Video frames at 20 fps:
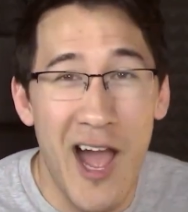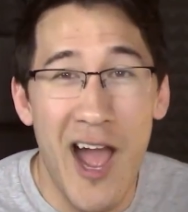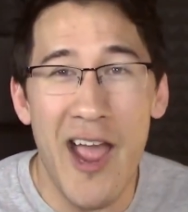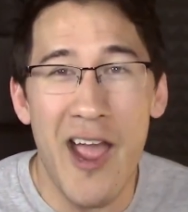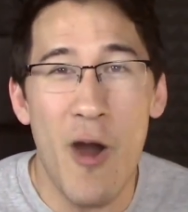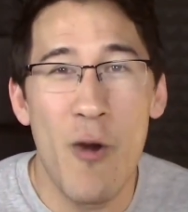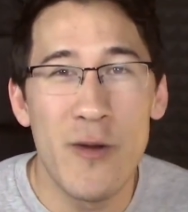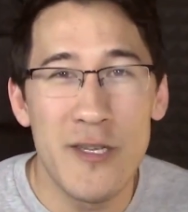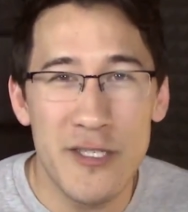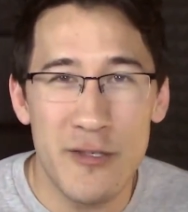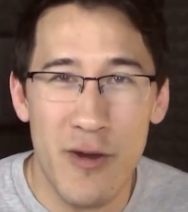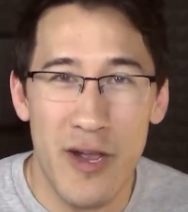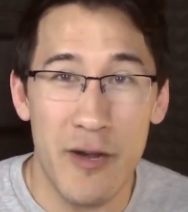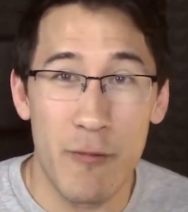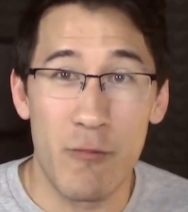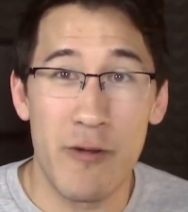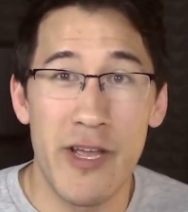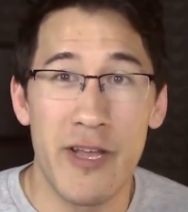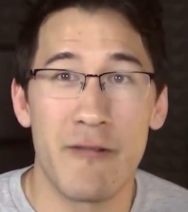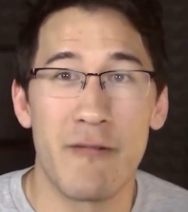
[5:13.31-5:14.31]
I always try
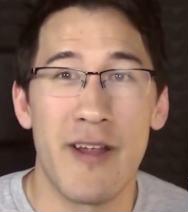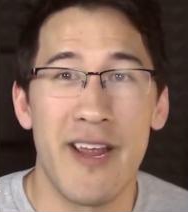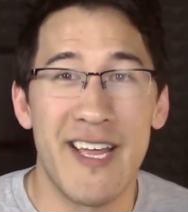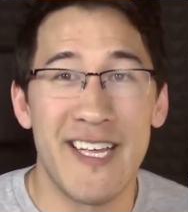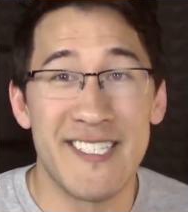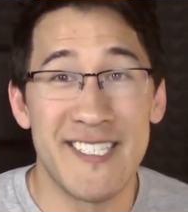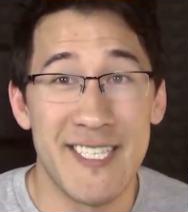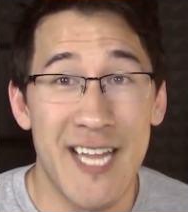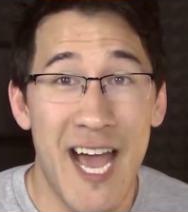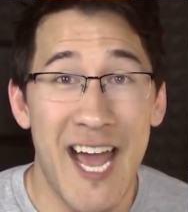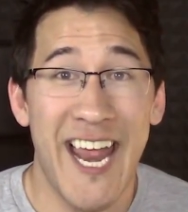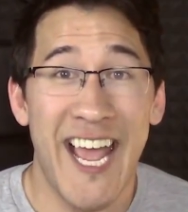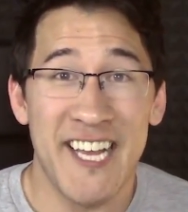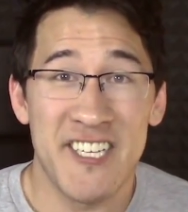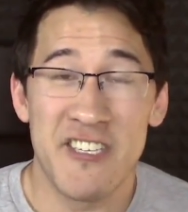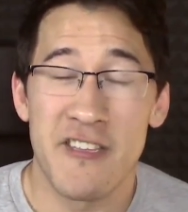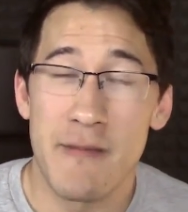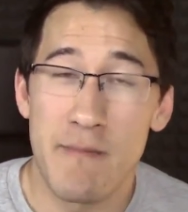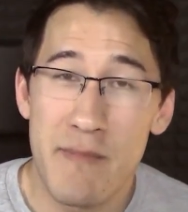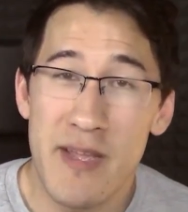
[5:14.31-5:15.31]
to reiterate it's not
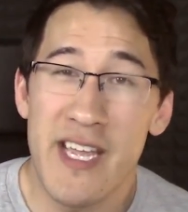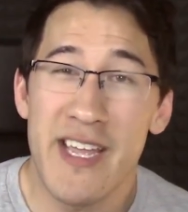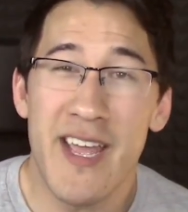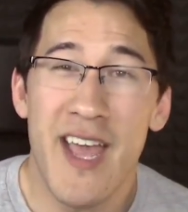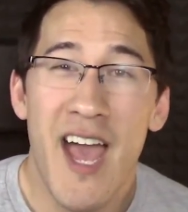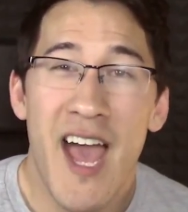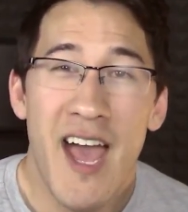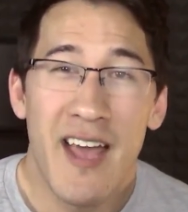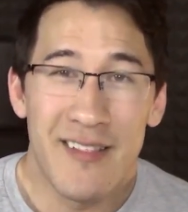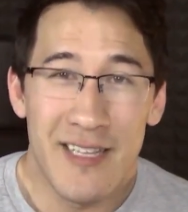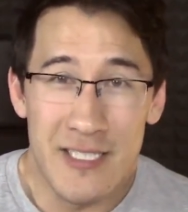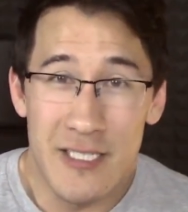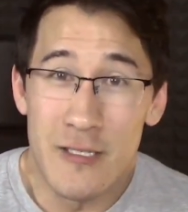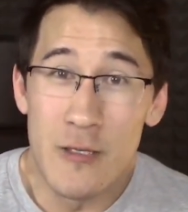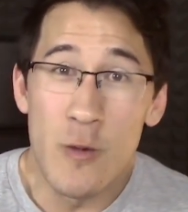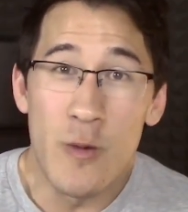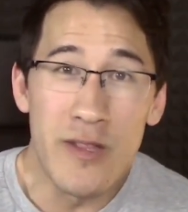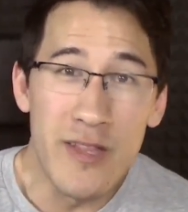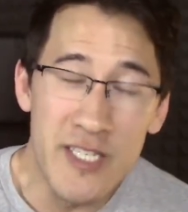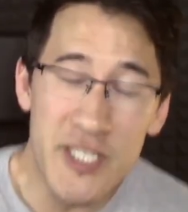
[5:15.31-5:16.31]
actually me that's
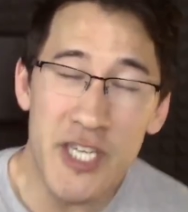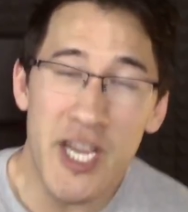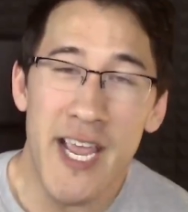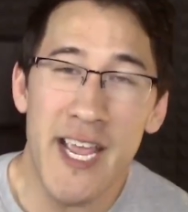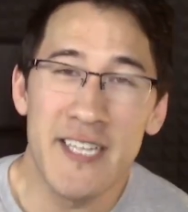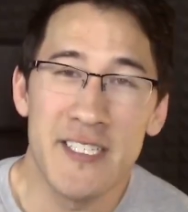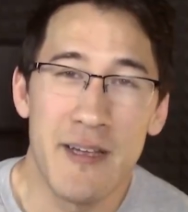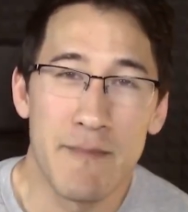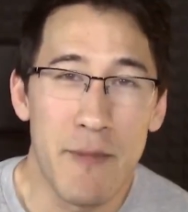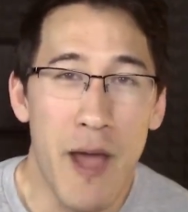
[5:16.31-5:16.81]
doing the change.